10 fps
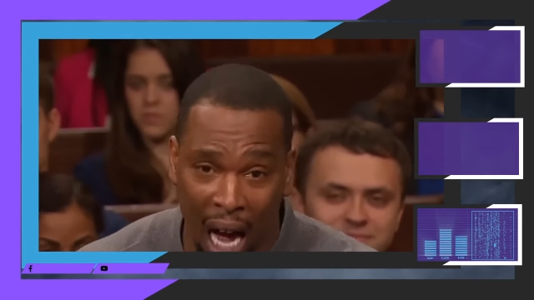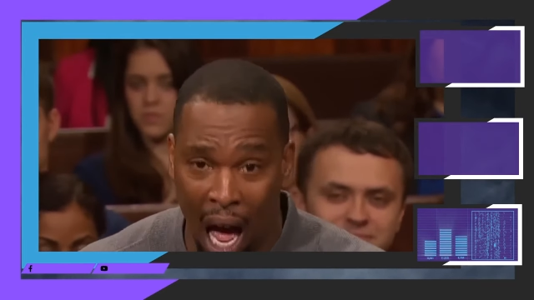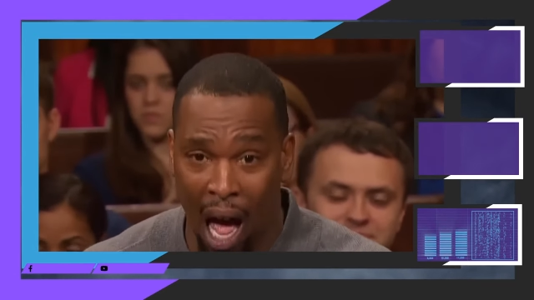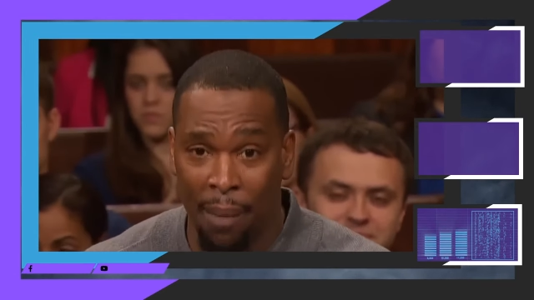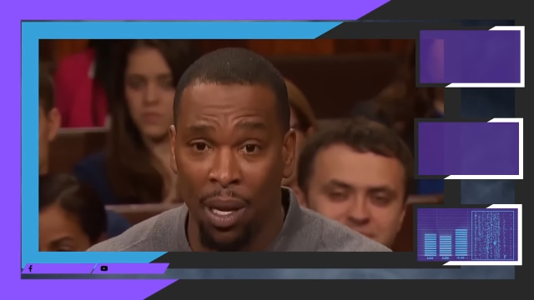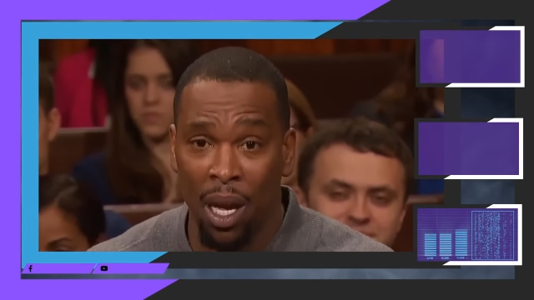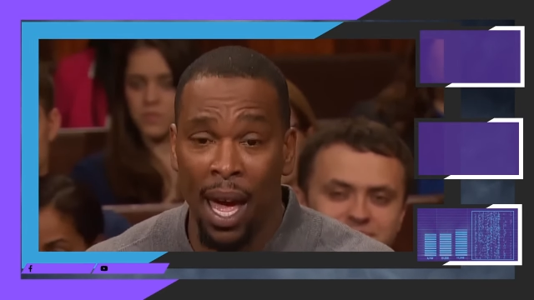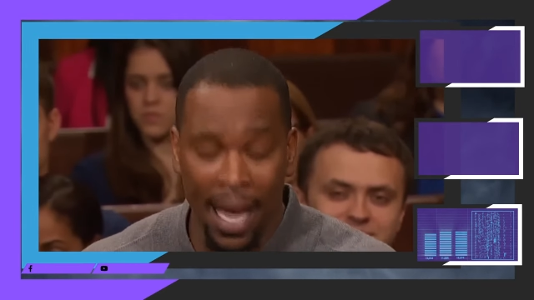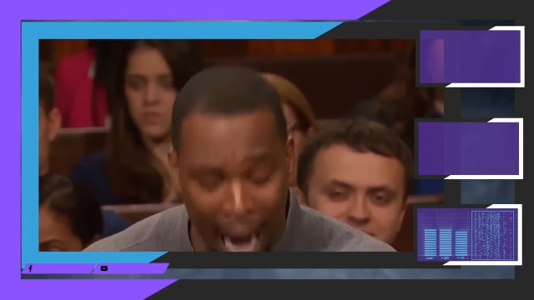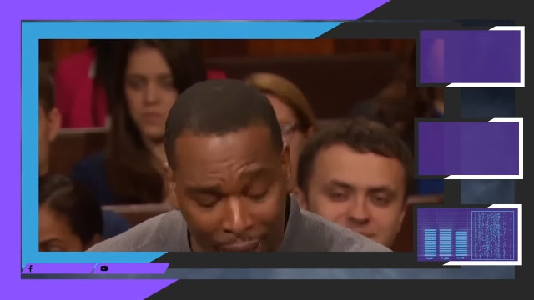Speaker 1: time.
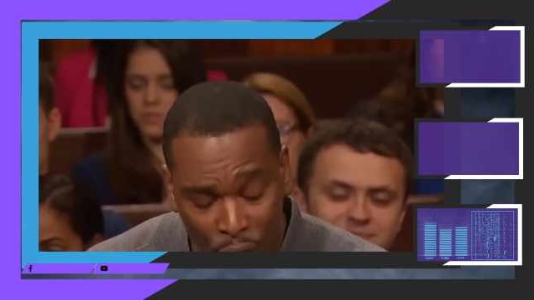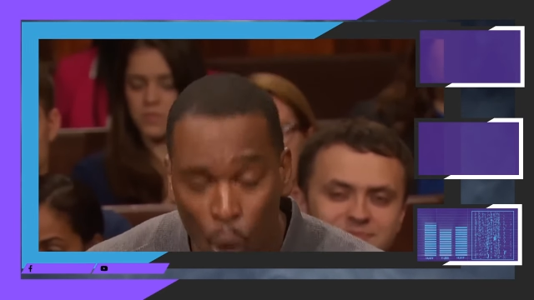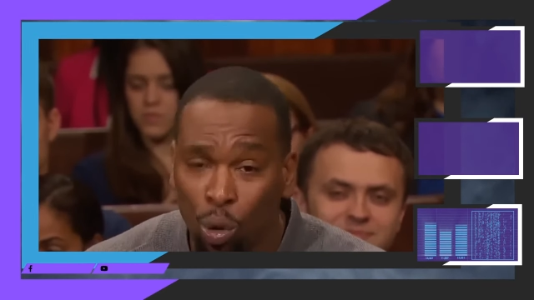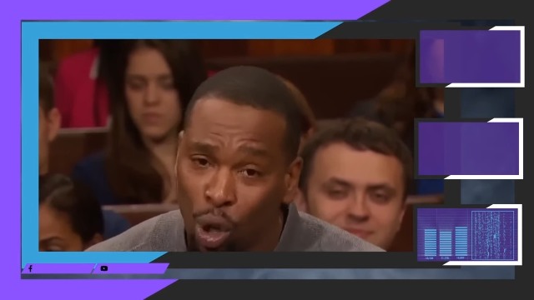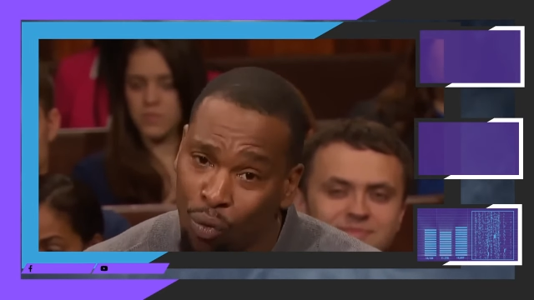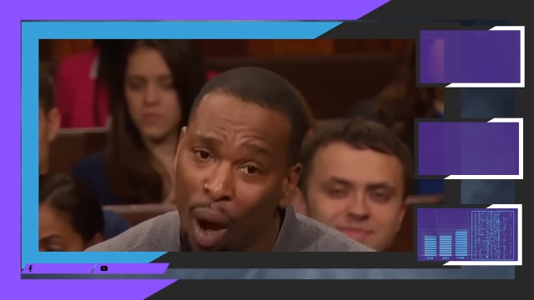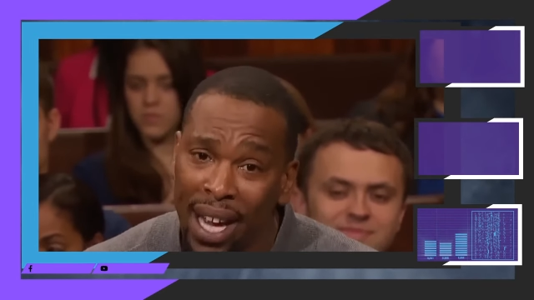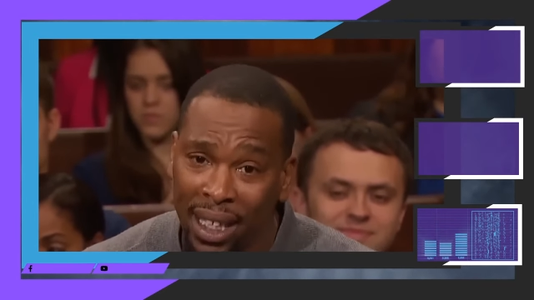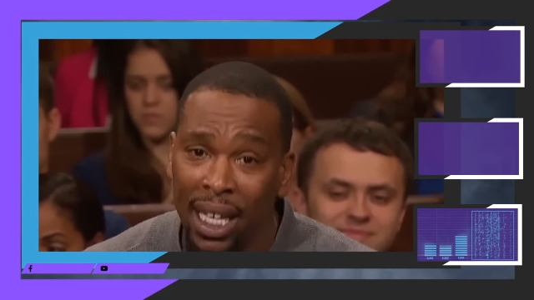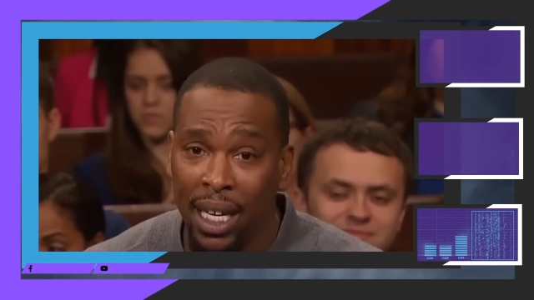And I told her
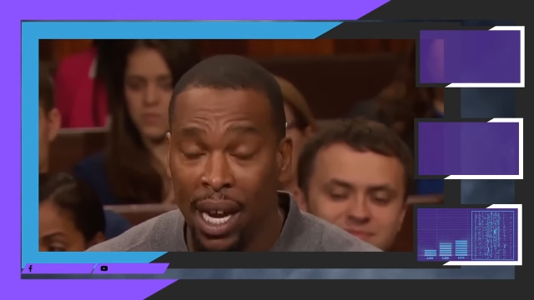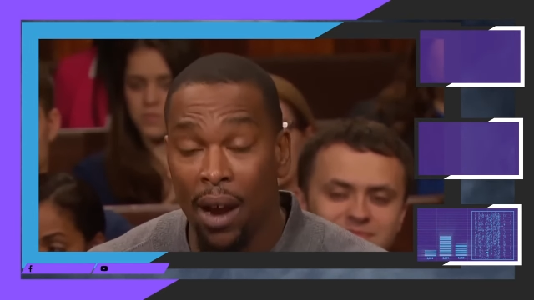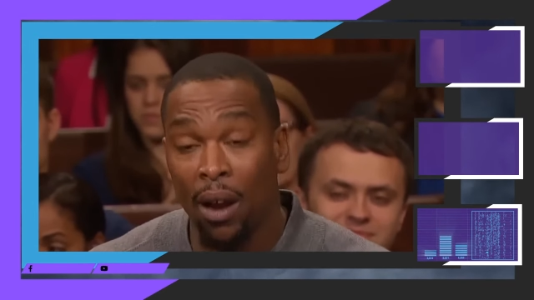right then and